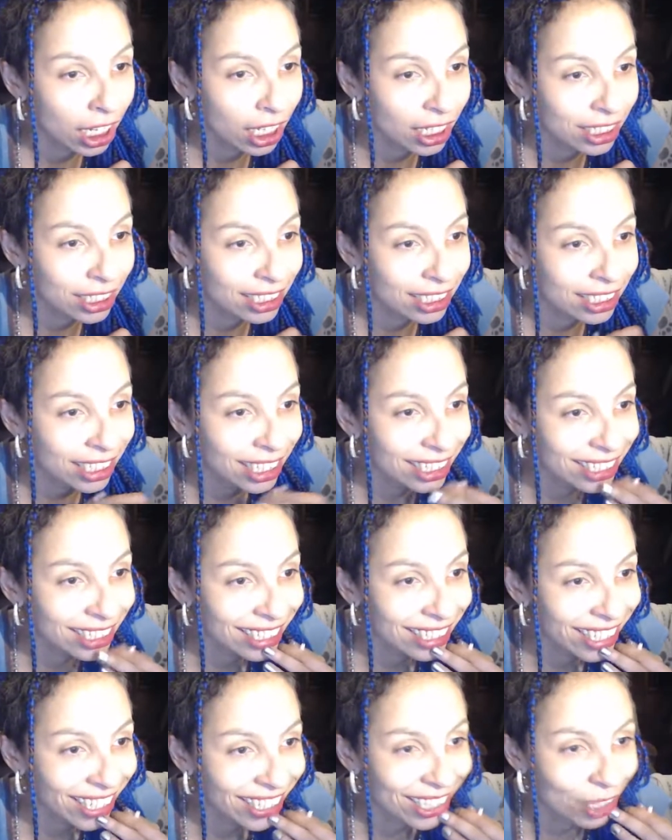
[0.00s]
it says
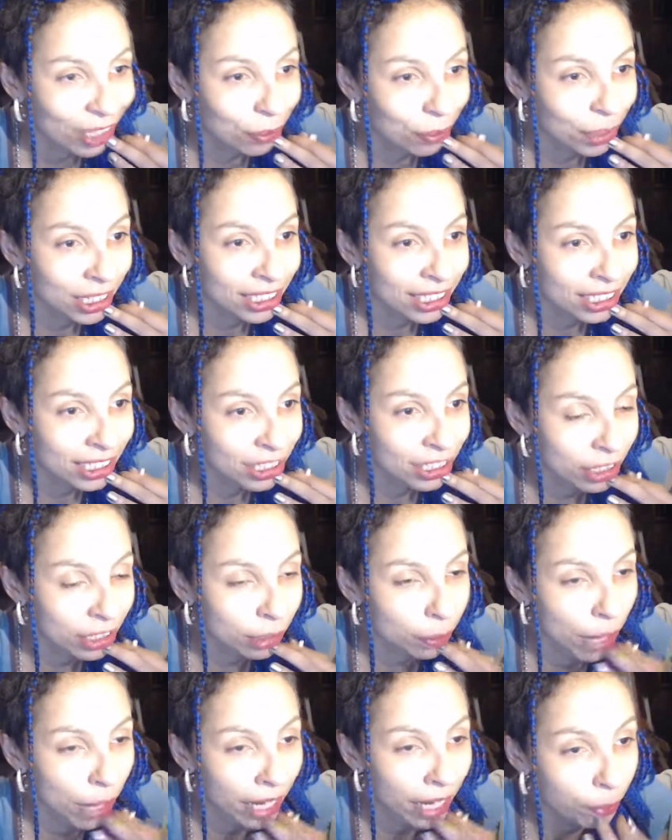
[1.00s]
here, the ability to
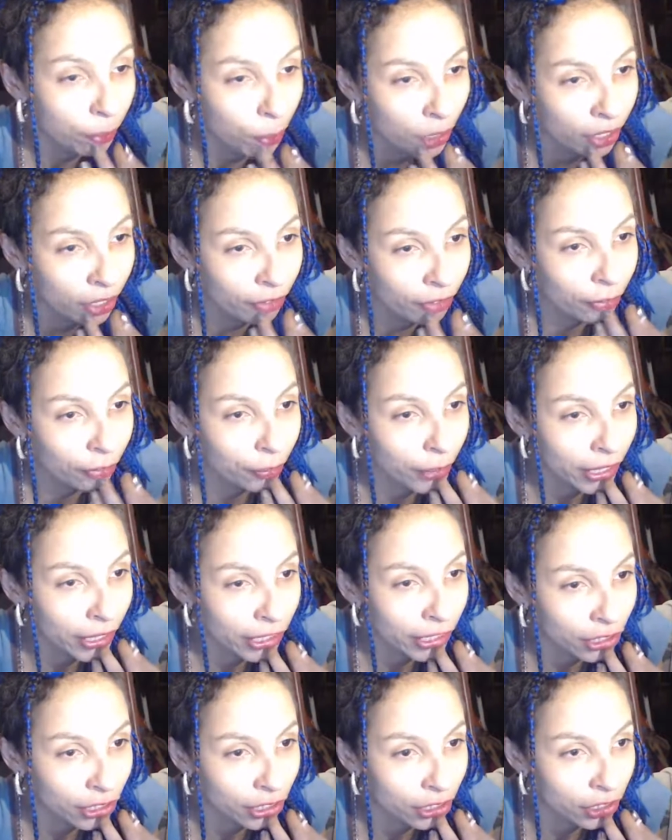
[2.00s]
expand upon
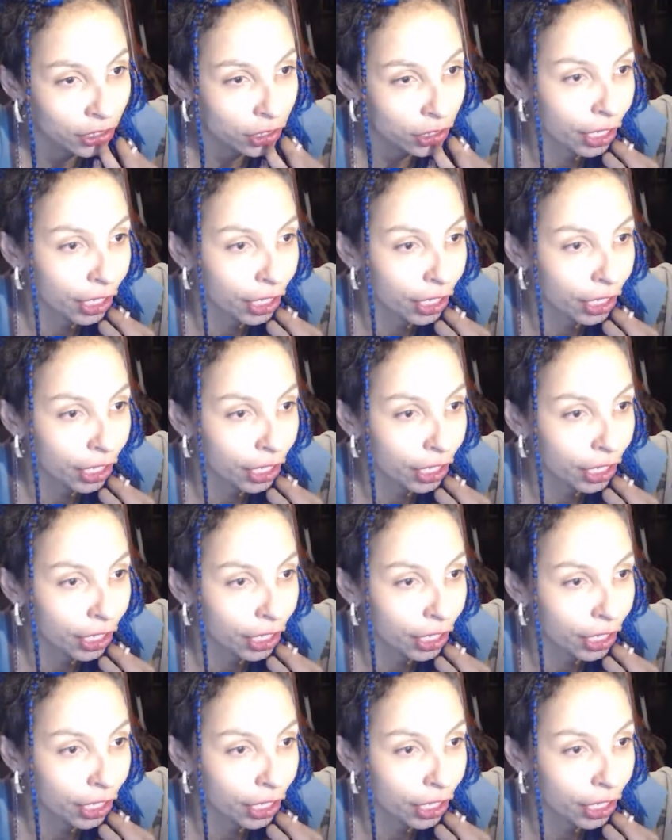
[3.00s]
information,